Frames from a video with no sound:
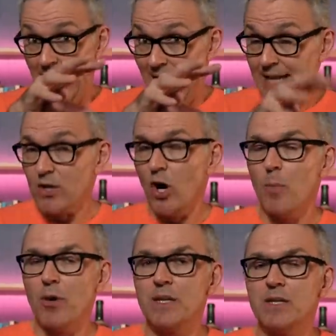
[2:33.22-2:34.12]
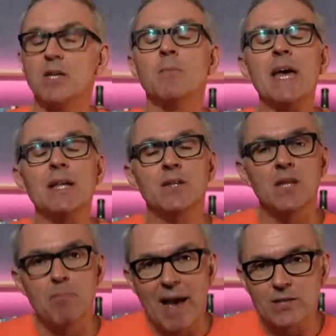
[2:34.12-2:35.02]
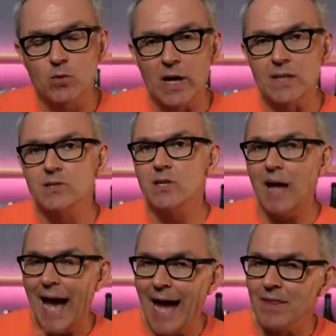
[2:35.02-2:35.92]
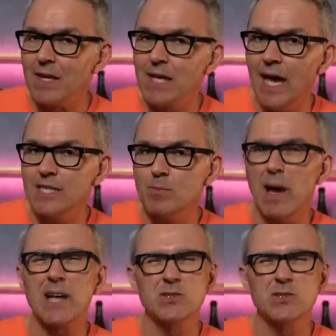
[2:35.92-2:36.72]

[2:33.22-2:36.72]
and incorporated them into the bezel insert and the case back.